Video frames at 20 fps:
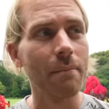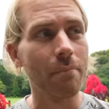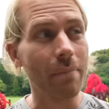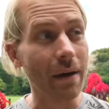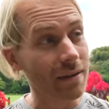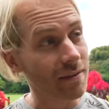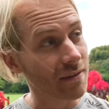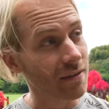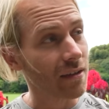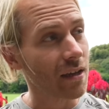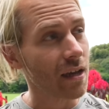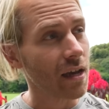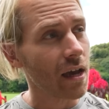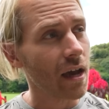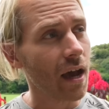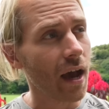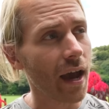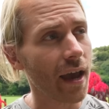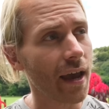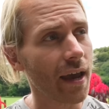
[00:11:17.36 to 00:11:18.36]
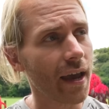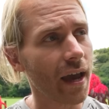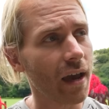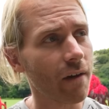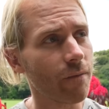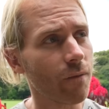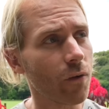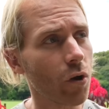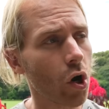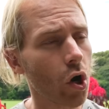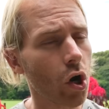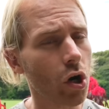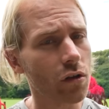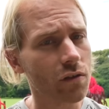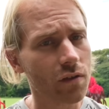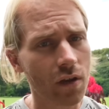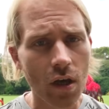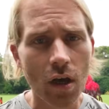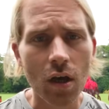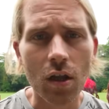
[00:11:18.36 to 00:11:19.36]
but I have
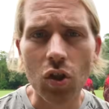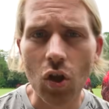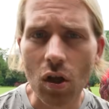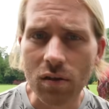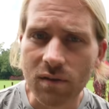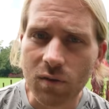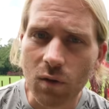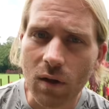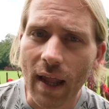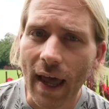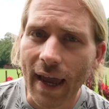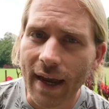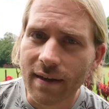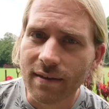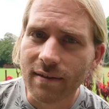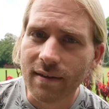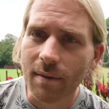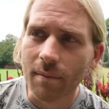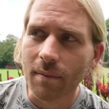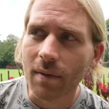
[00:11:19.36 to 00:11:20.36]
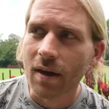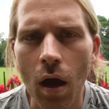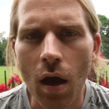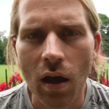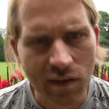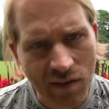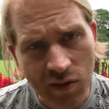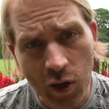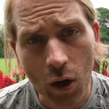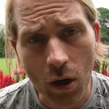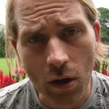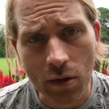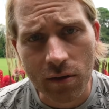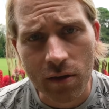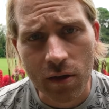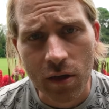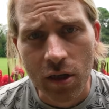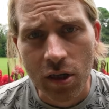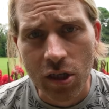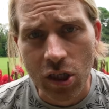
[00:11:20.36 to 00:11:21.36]
learned not to like them. It's
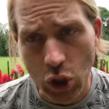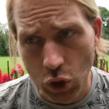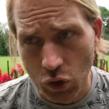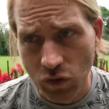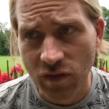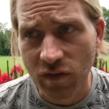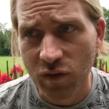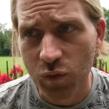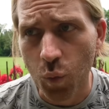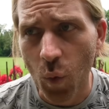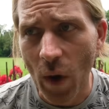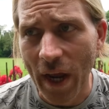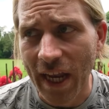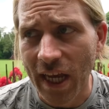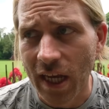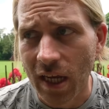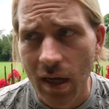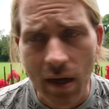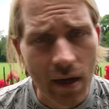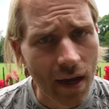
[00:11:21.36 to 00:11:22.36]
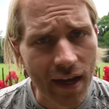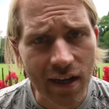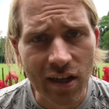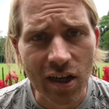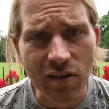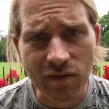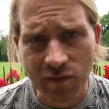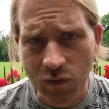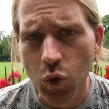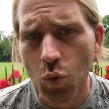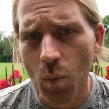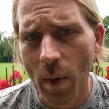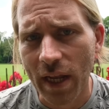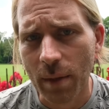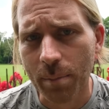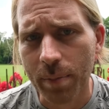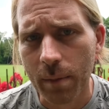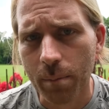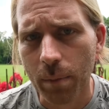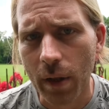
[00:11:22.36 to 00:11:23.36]
hot, you're sweating, and there's too
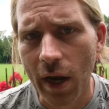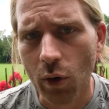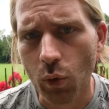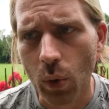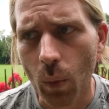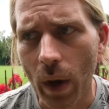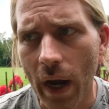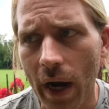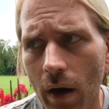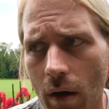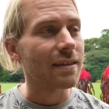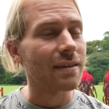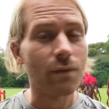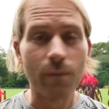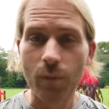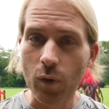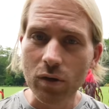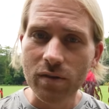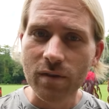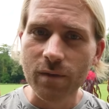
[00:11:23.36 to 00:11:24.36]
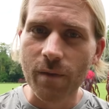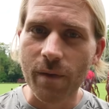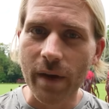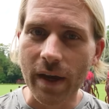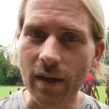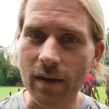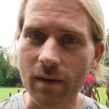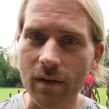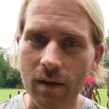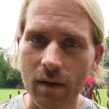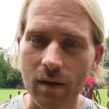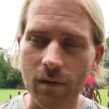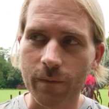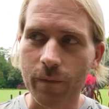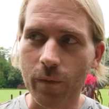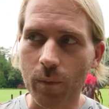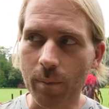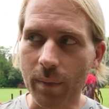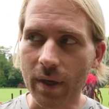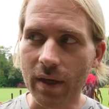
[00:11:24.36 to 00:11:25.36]
many people everywhere. The worst thing
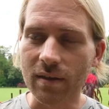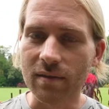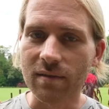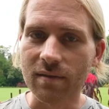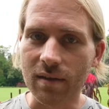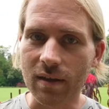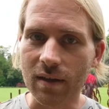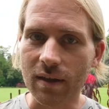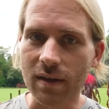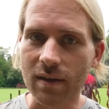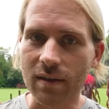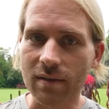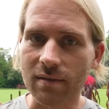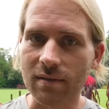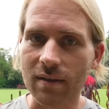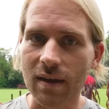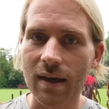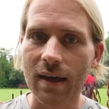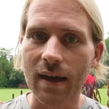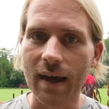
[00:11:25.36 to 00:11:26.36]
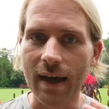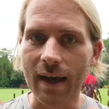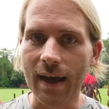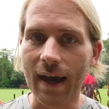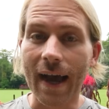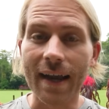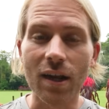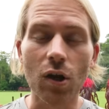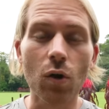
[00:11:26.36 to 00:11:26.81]
for me still is uh, I